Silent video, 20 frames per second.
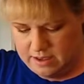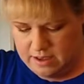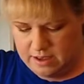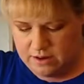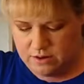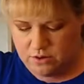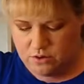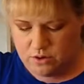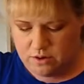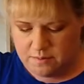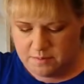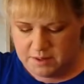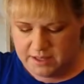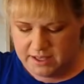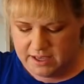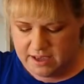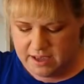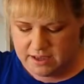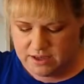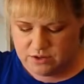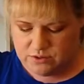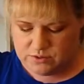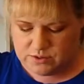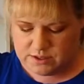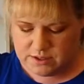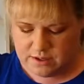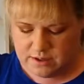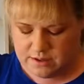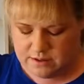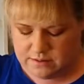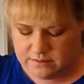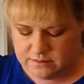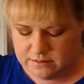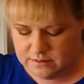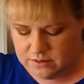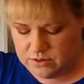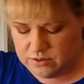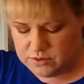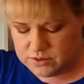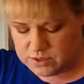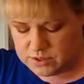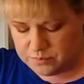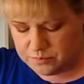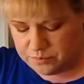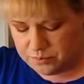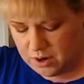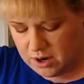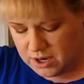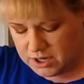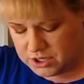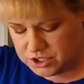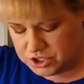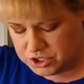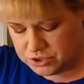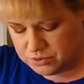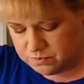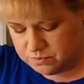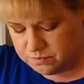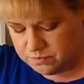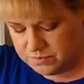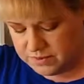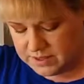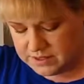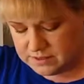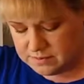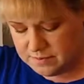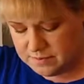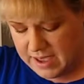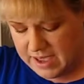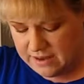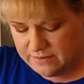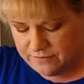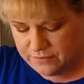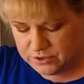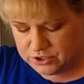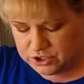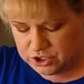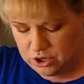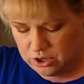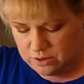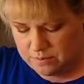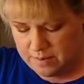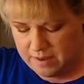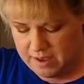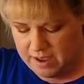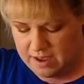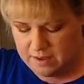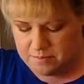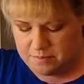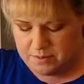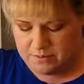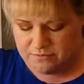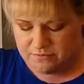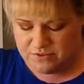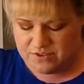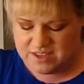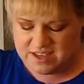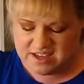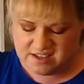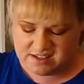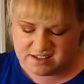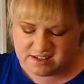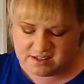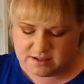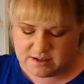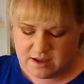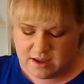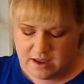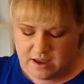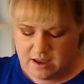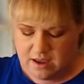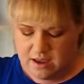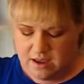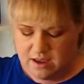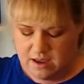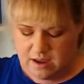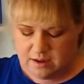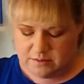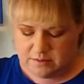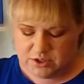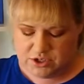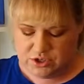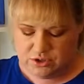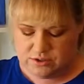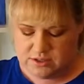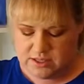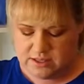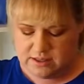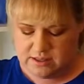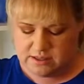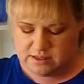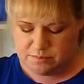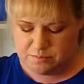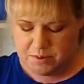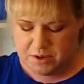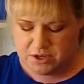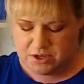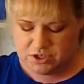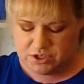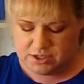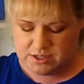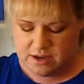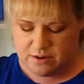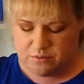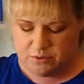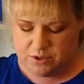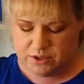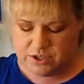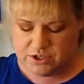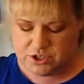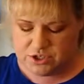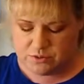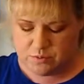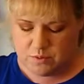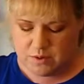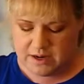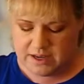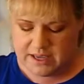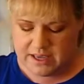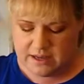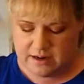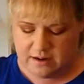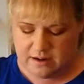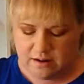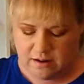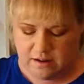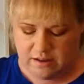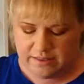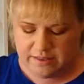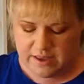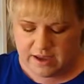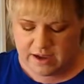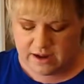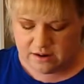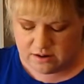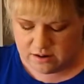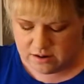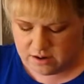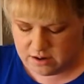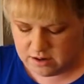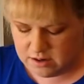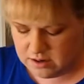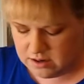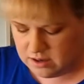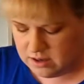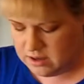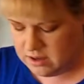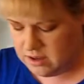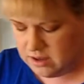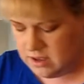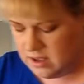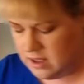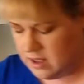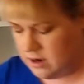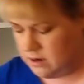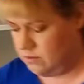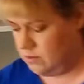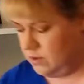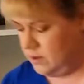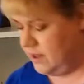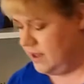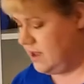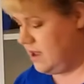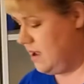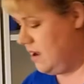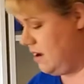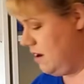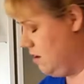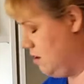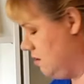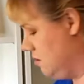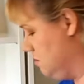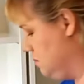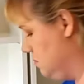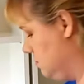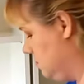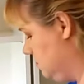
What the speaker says: and normally I use a brush that's made for chalk paint, but for this I'm just using the sponge because I really just want to get it on there. I don't really care,